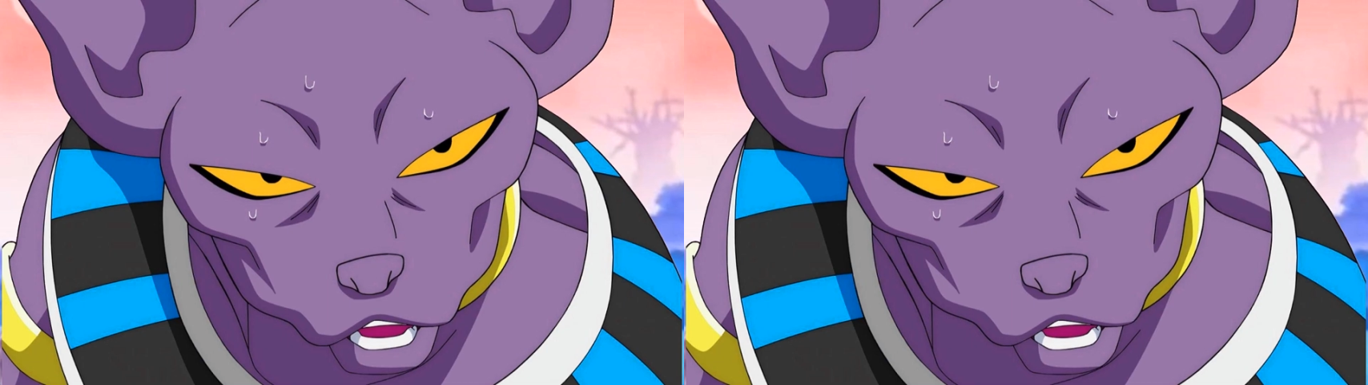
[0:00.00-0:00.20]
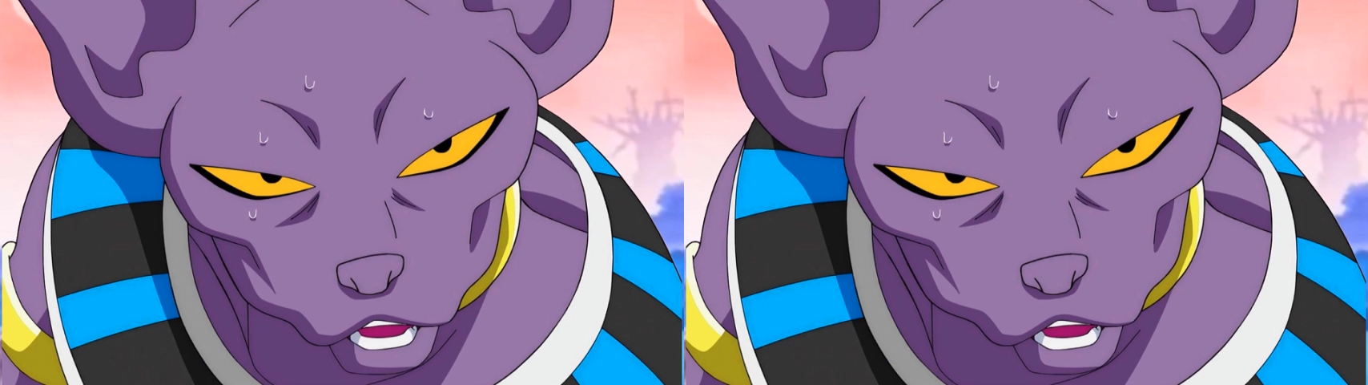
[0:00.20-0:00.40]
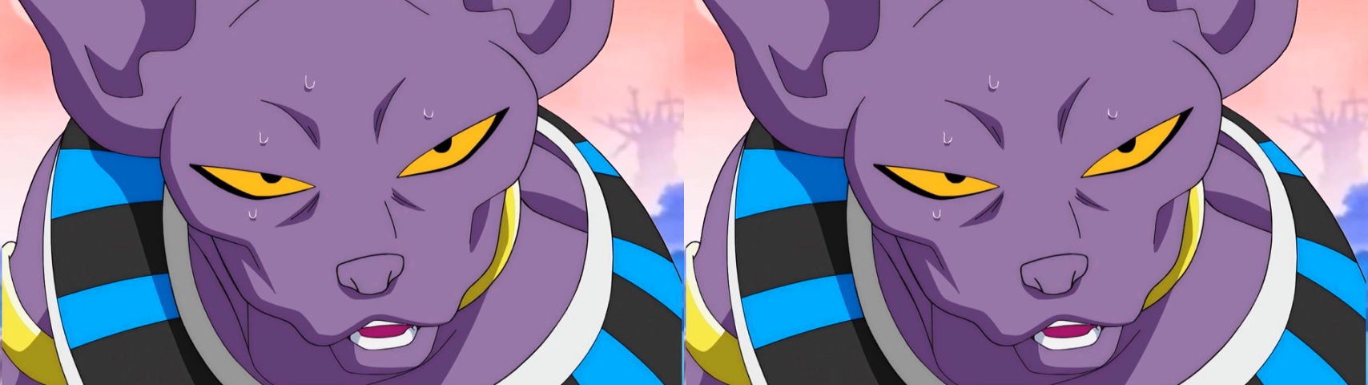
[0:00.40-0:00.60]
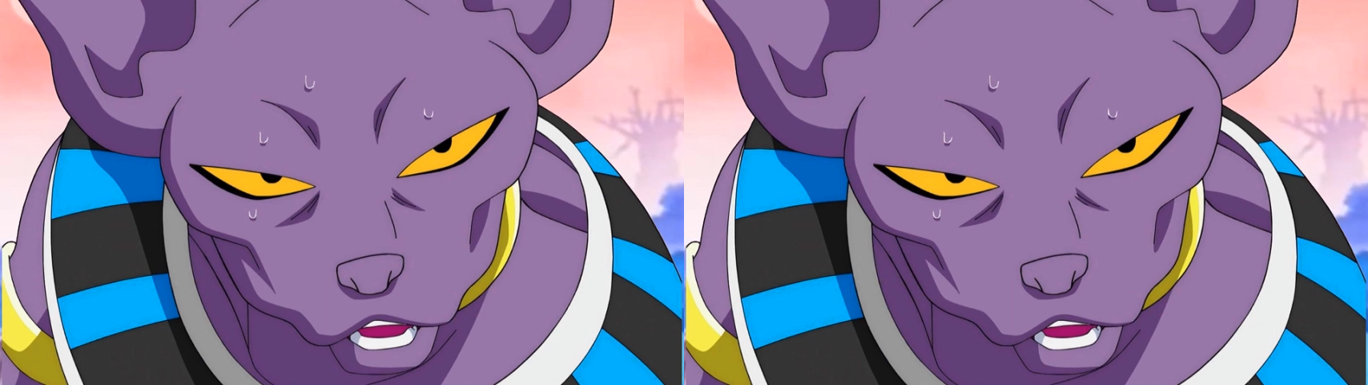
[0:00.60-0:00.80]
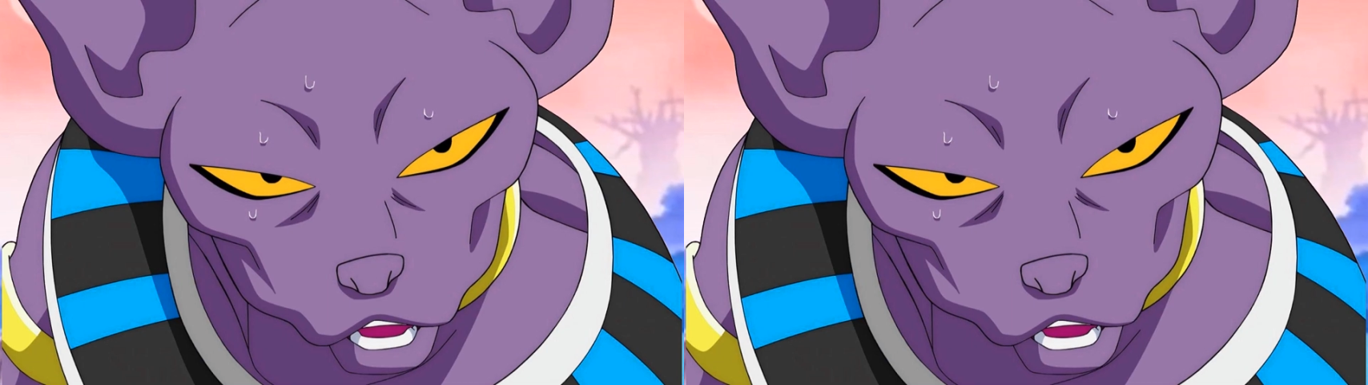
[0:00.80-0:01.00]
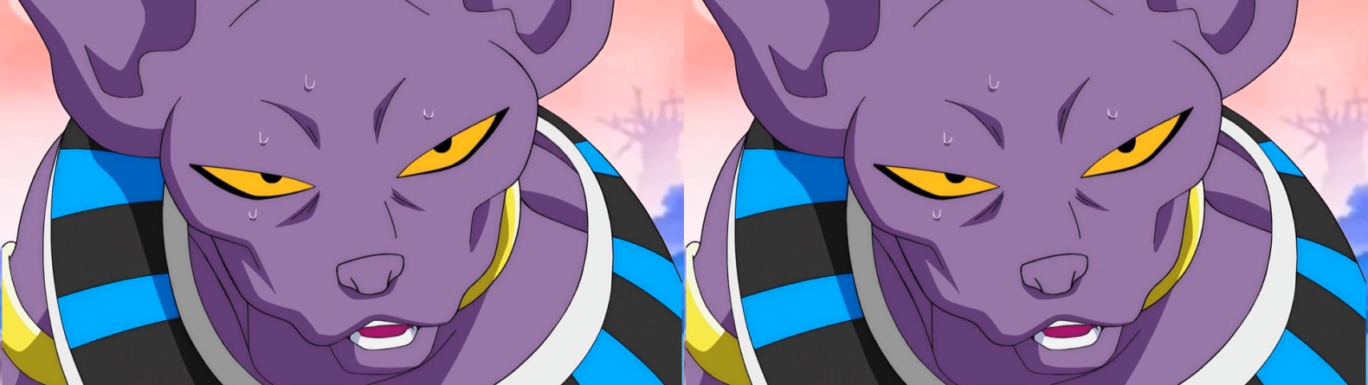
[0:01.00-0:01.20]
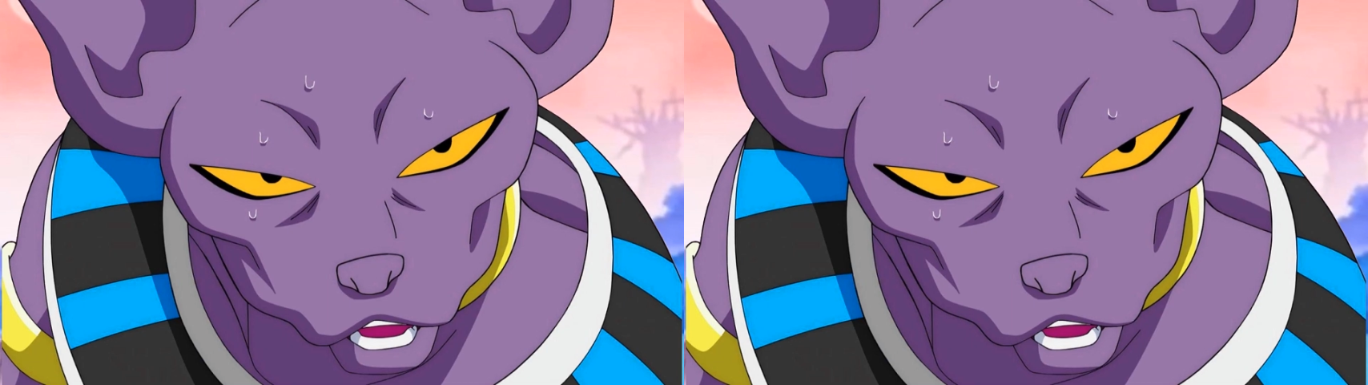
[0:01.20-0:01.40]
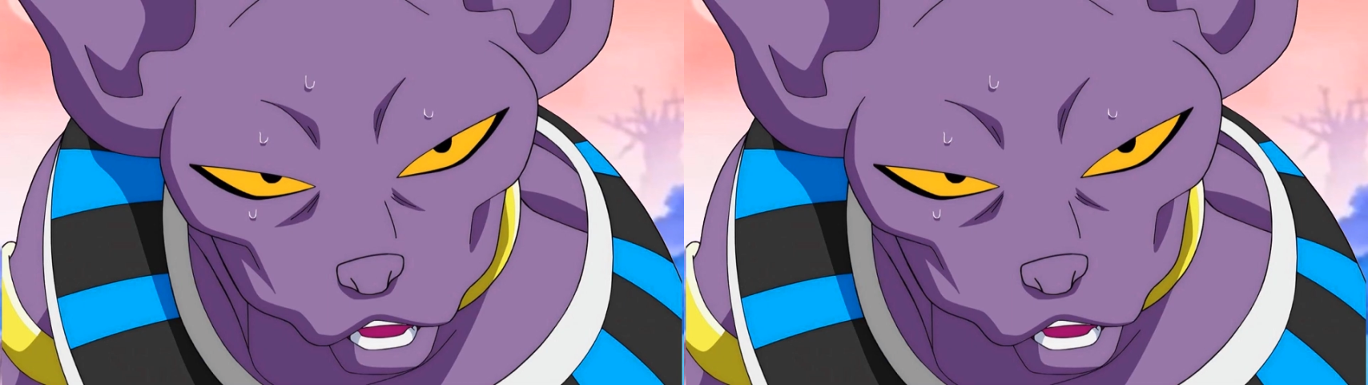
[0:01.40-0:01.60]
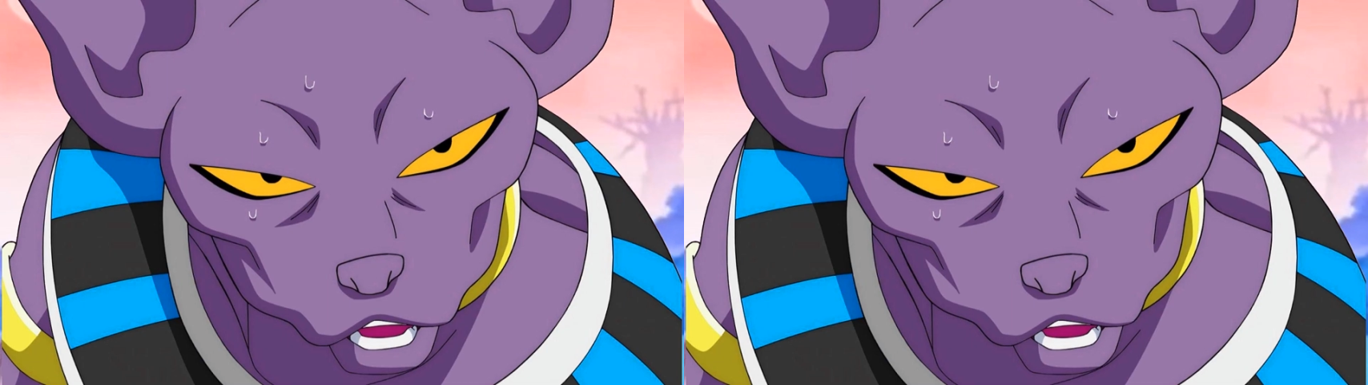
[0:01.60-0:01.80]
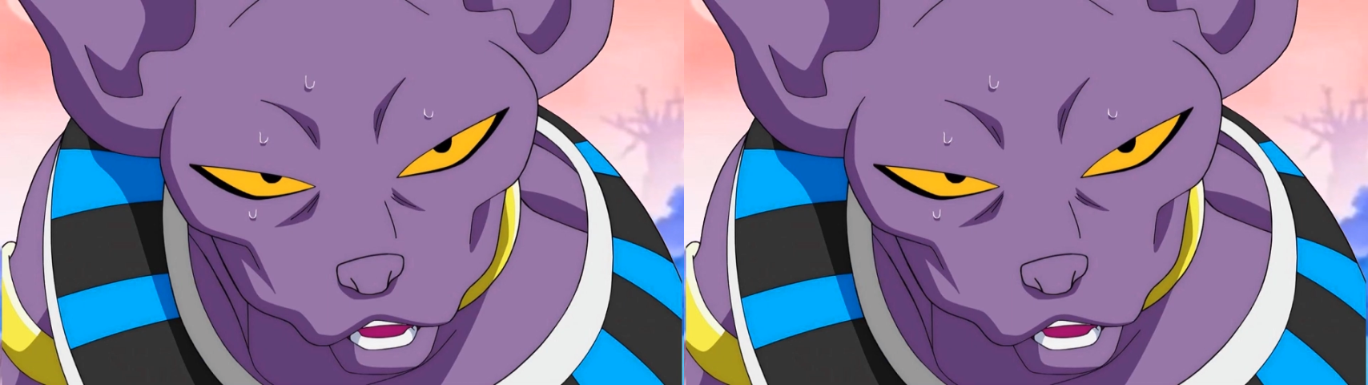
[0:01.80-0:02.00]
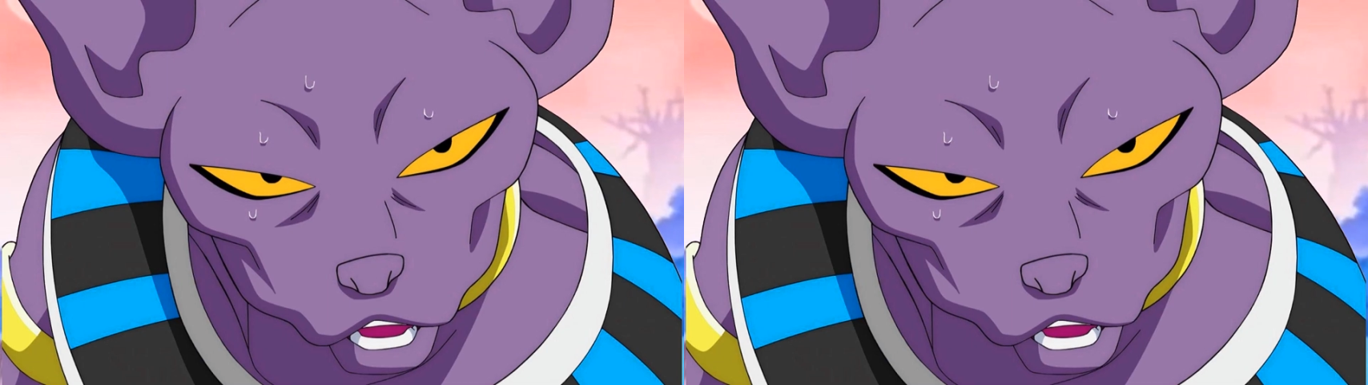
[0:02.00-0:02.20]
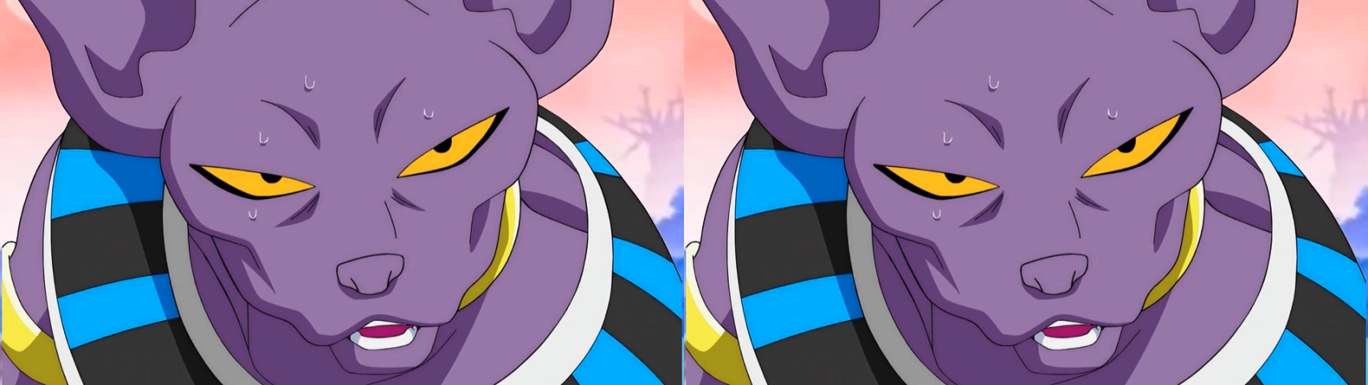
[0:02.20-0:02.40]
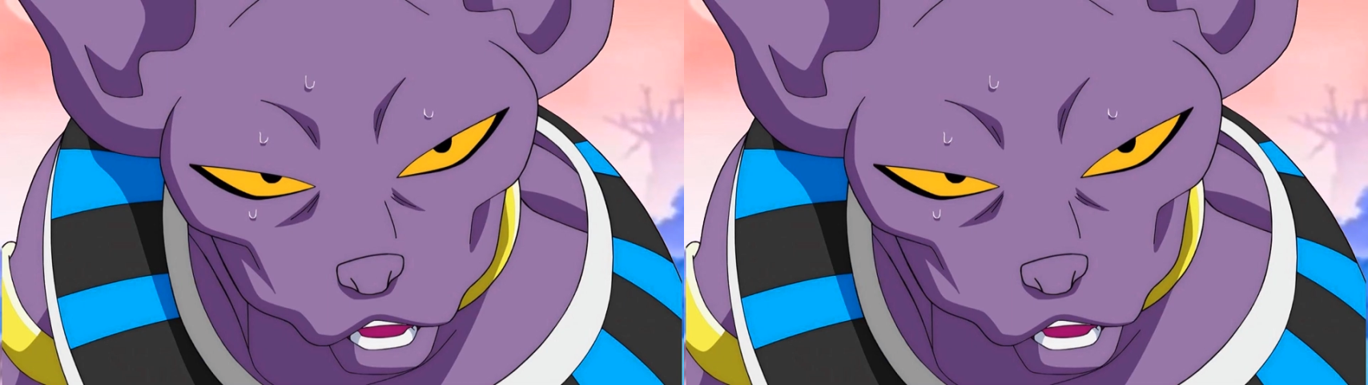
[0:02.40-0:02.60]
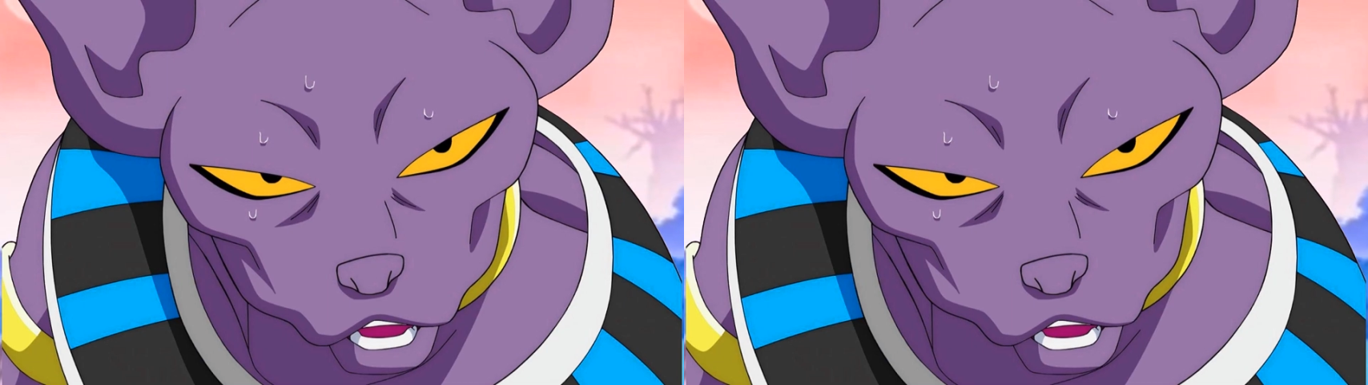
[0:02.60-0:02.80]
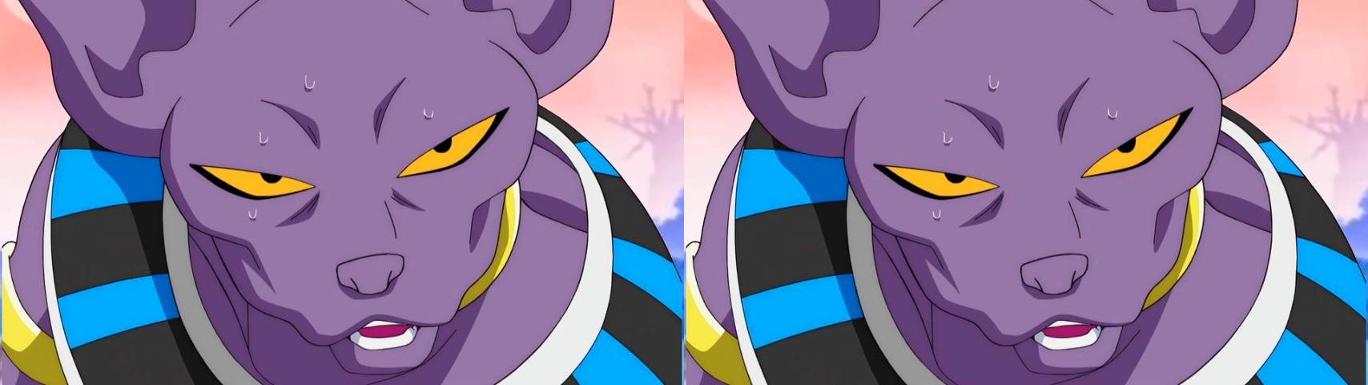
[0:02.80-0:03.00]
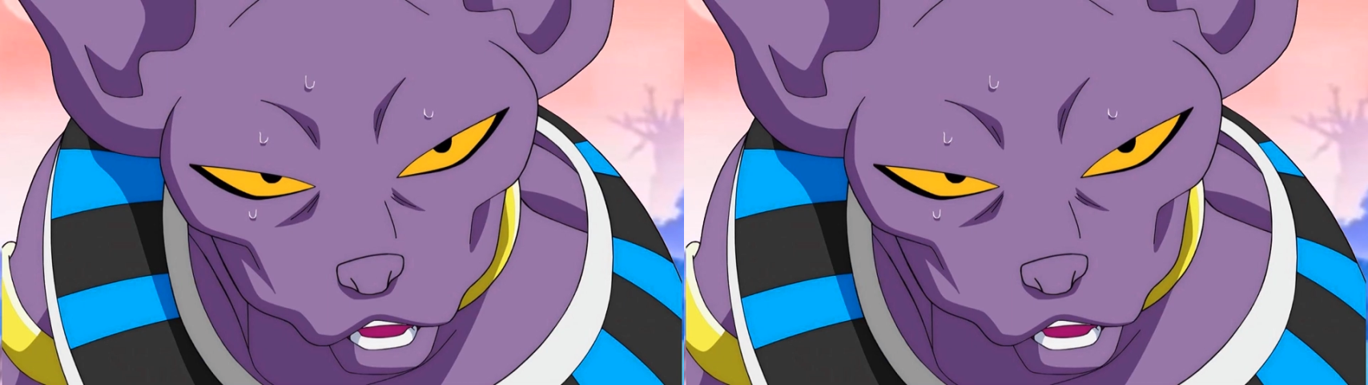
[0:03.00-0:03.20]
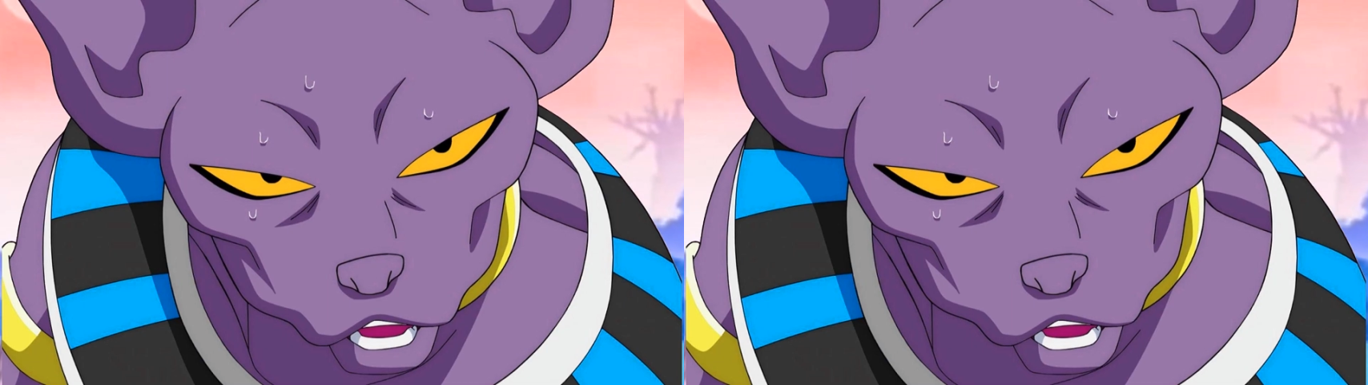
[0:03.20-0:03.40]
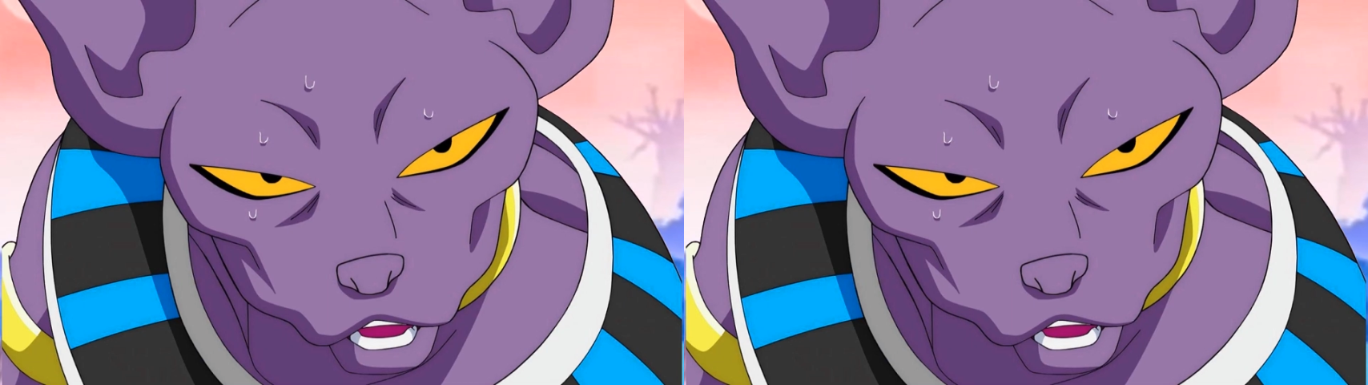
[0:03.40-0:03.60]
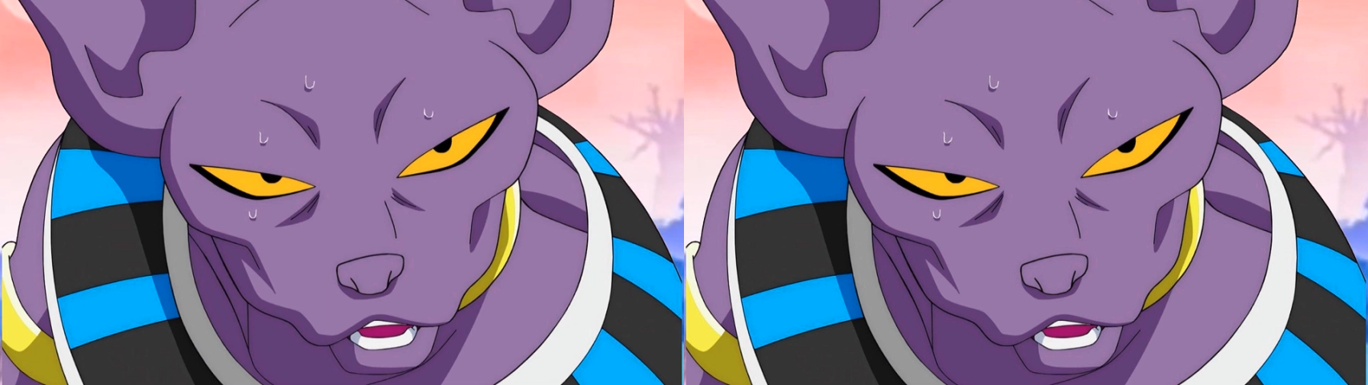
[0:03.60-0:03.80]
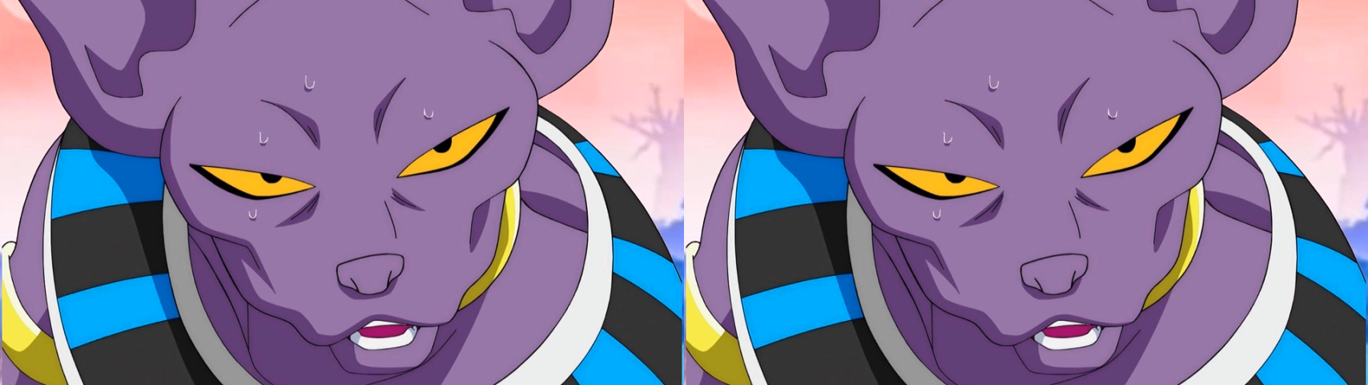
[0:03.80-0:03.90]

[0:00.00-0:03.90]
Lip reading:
(no speaker visible)